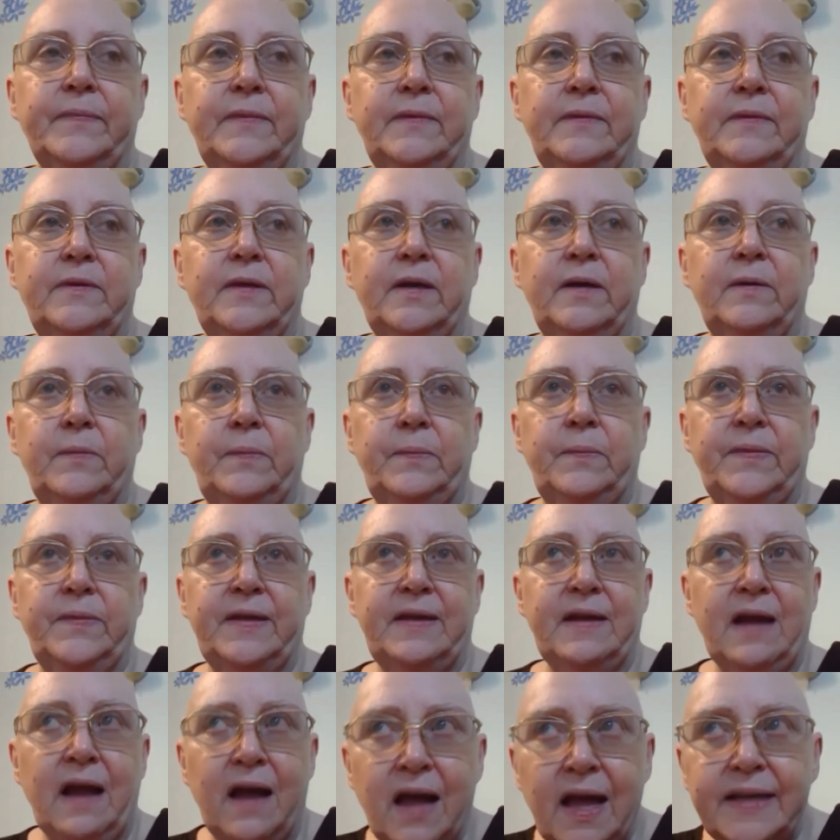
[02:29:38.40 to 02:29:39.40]
the,
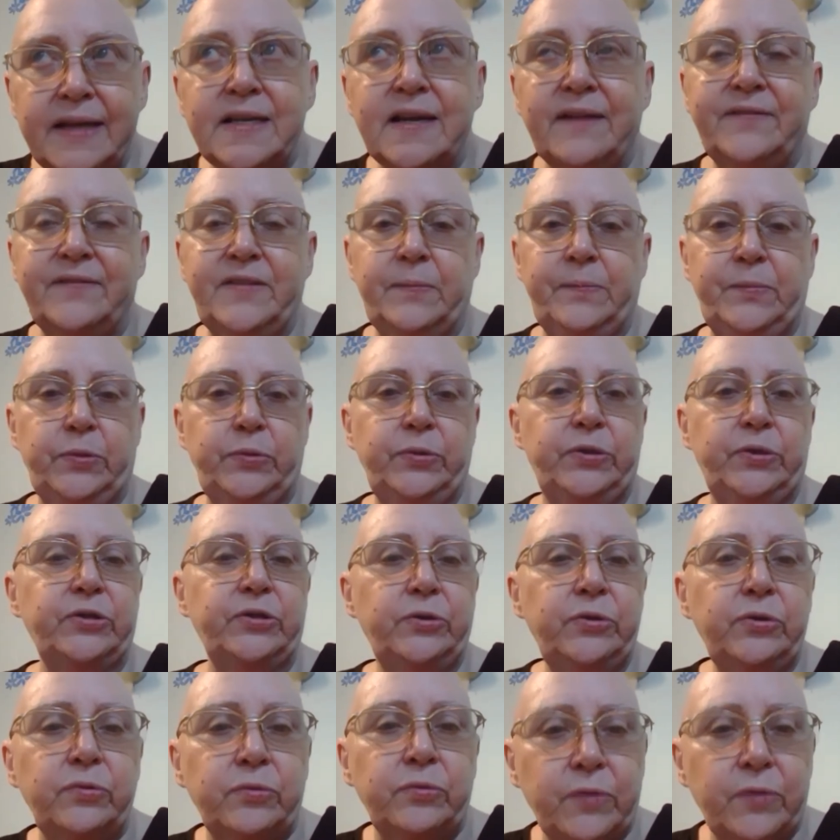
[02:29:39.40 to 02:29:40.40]
the aunt of the
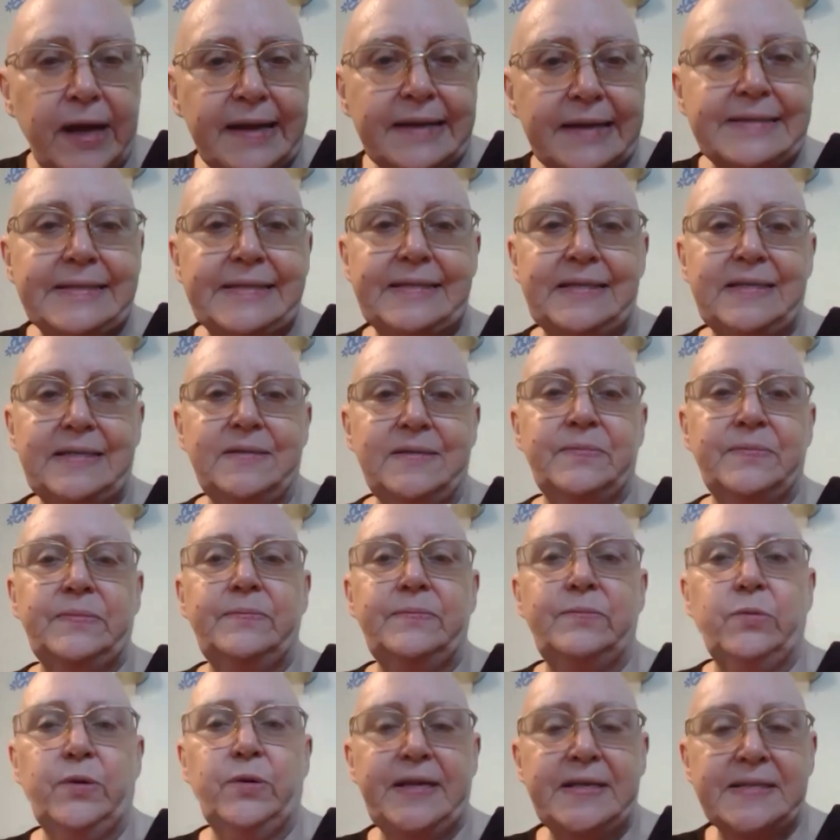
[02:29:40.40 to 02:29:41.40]
Buddha who raised
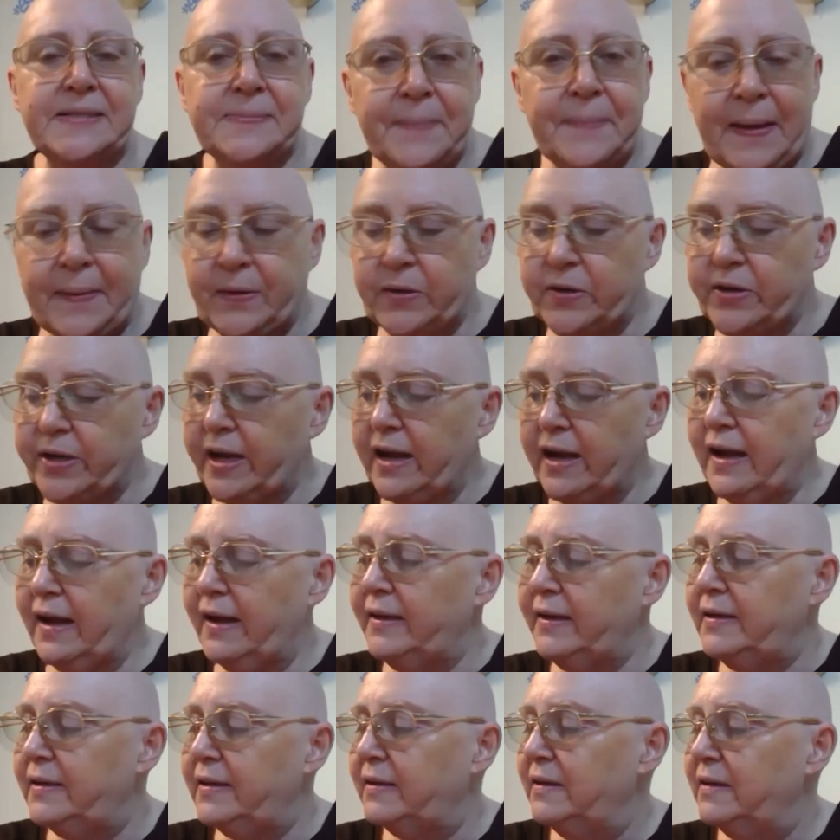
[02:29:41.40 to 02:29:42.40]
him when his mother
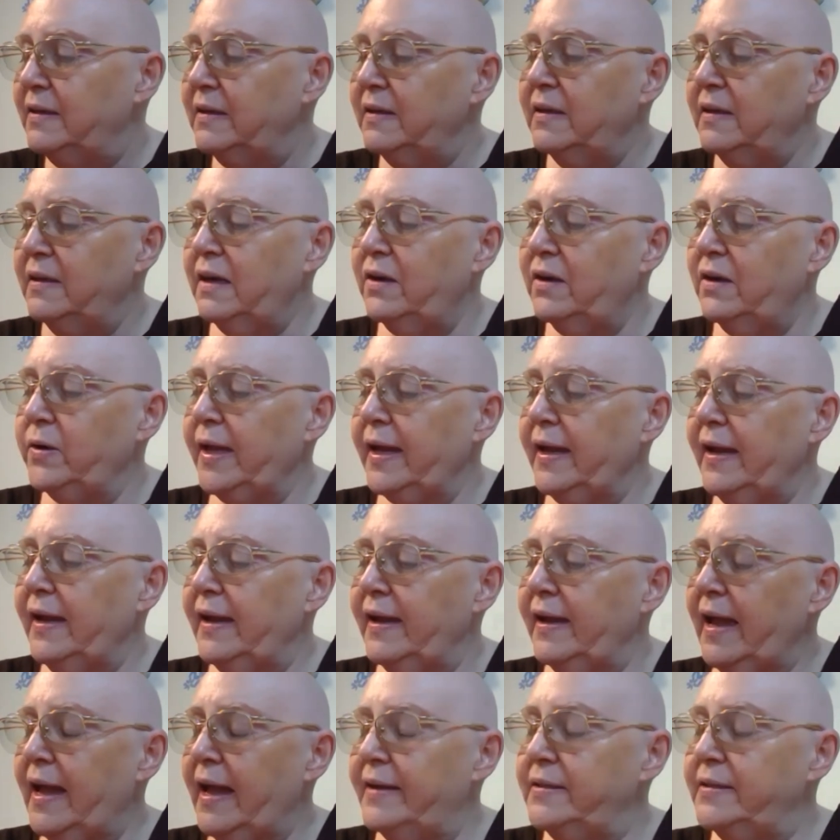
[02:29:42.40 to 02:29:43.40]
died.
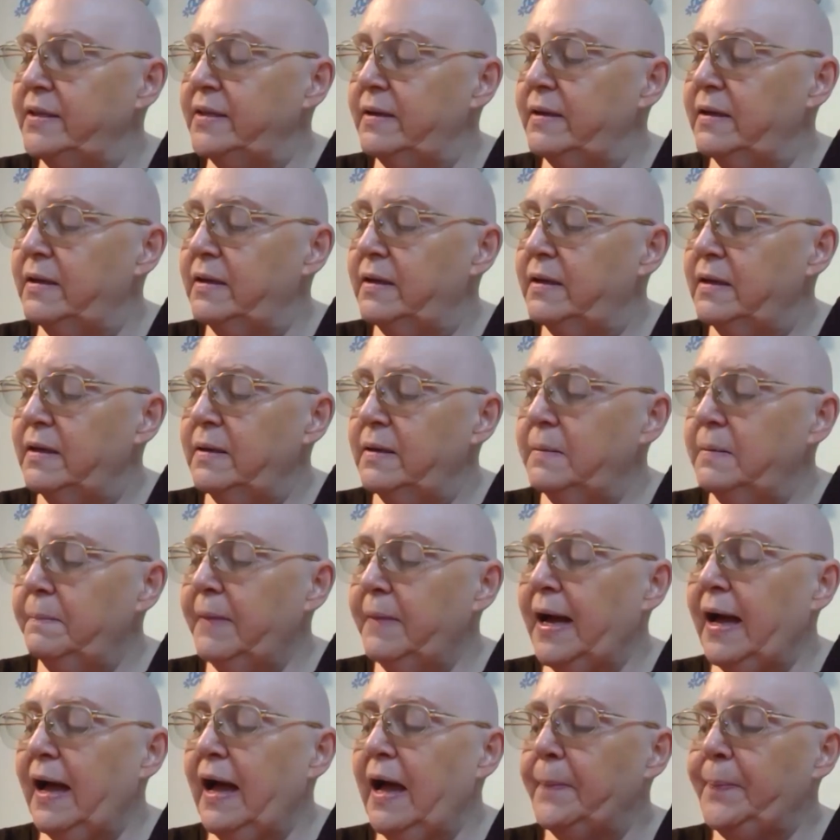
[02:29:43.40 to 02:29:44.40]
Okay, and
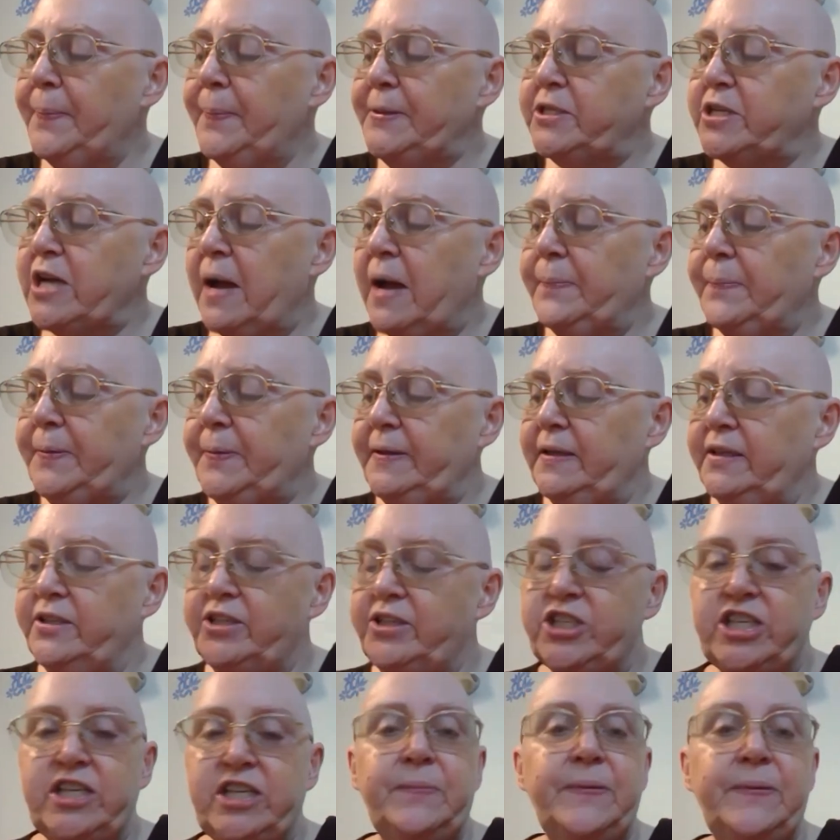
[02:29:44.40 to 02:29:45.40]
Maha Pajapati,
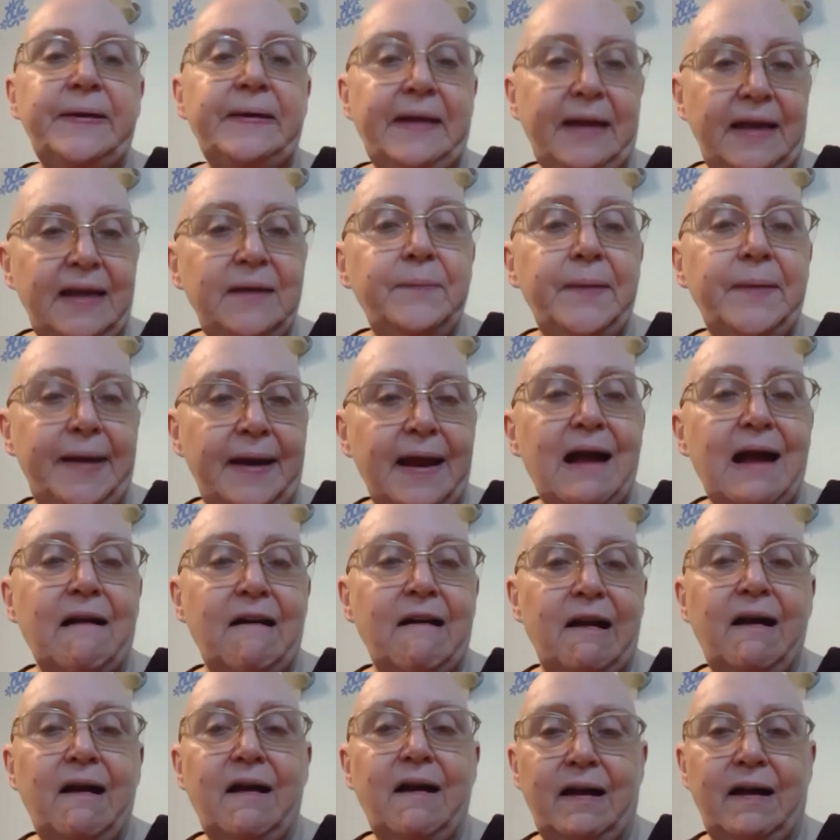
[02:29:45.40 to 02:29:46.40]
she became an
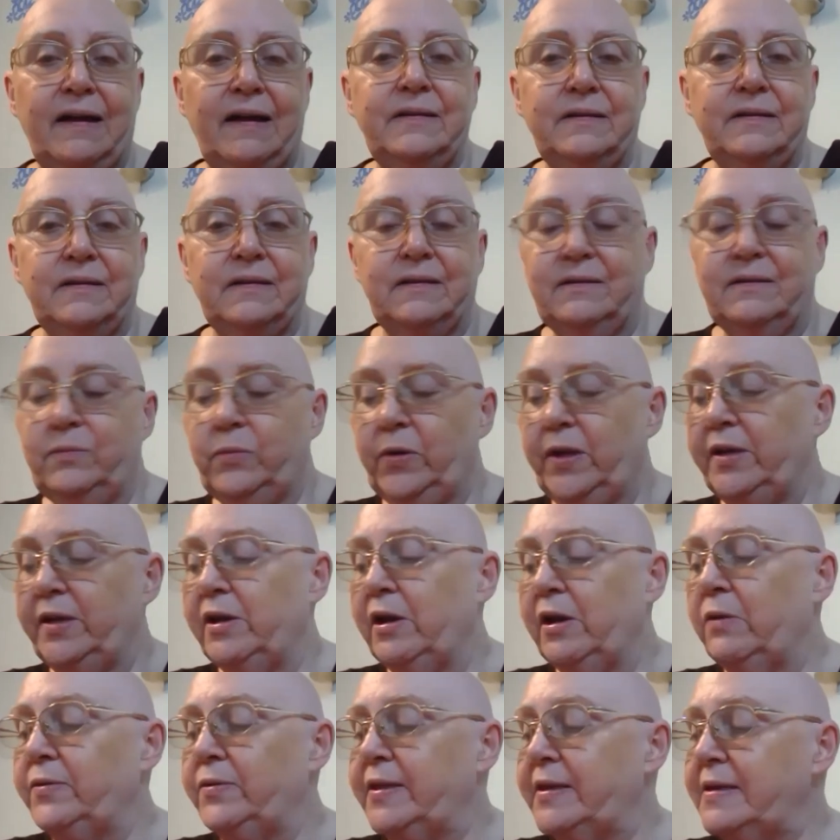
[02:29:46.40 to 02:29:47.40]
Arahat. We
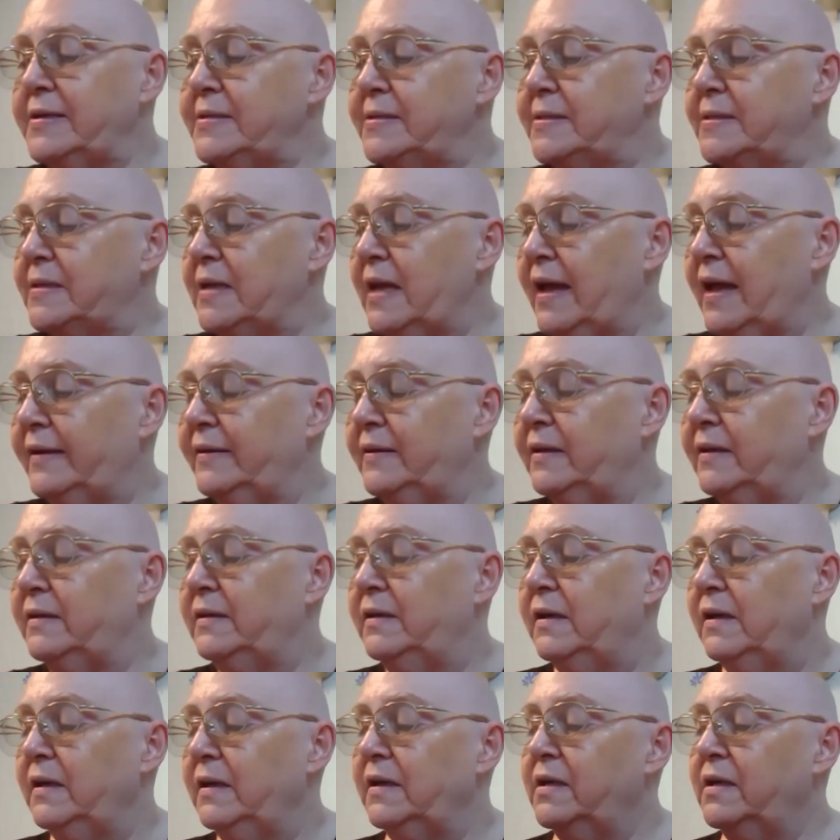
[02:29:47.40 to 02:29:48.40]
know this, and